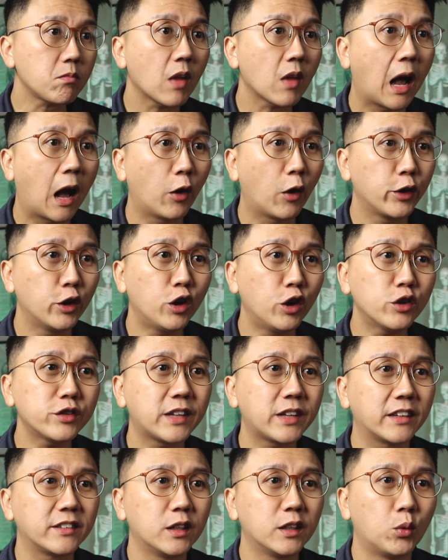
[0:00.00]
How it all
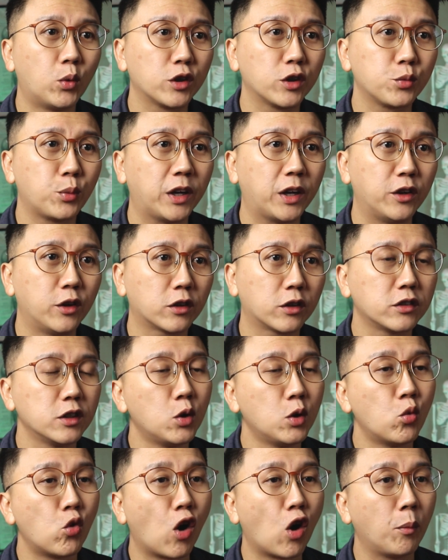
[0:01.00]
started was when
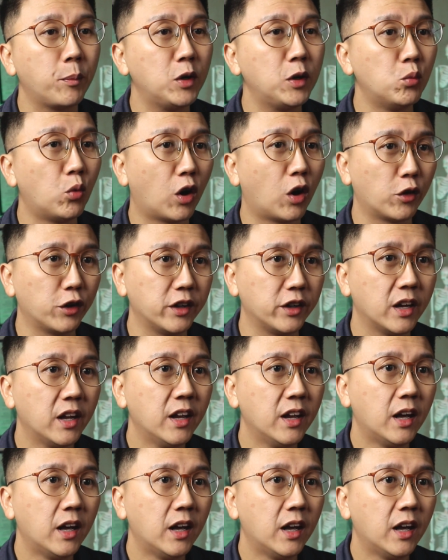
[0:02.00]
Dr. Robin Warren,